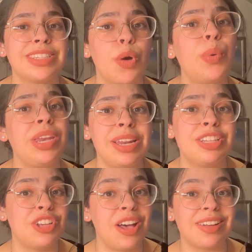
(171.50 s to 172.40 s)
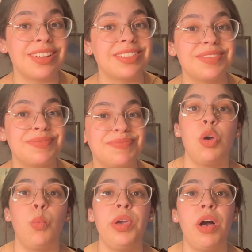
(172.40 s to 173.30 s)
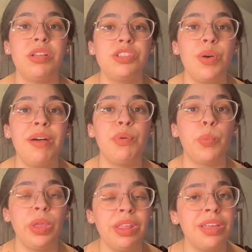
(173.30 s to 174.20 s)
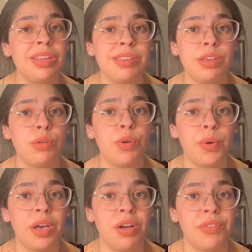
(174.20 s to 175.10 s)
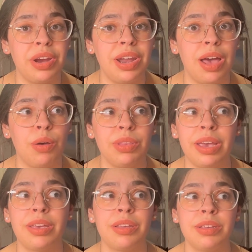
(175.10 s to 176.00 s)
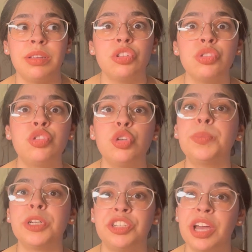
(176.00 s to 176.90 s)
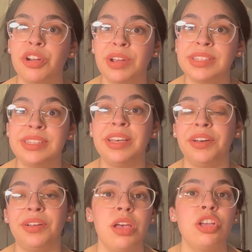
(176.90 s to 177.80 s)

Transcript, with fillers: we need to talk. We also have a really good deal going on right now, like super generous deal.